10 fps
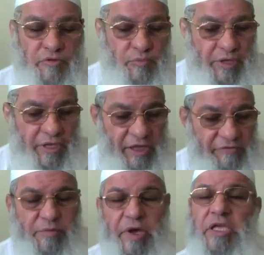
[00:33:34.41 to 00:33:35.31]
That's why
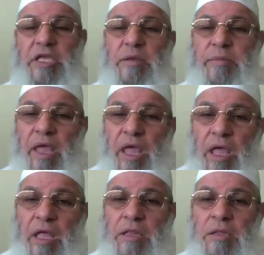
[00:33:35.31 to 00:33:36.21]
if my
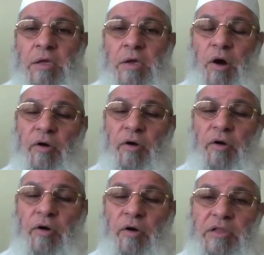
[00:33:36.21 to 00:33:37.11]
Iman
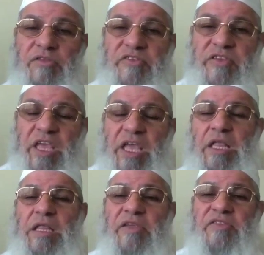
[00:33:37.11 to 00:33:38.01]
of the
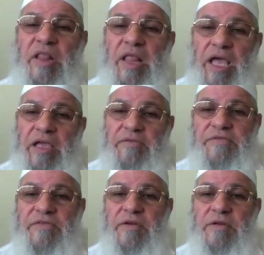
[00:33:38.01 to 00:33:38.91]
unseen is
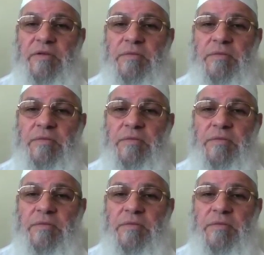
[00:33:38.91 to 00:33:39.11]
alive,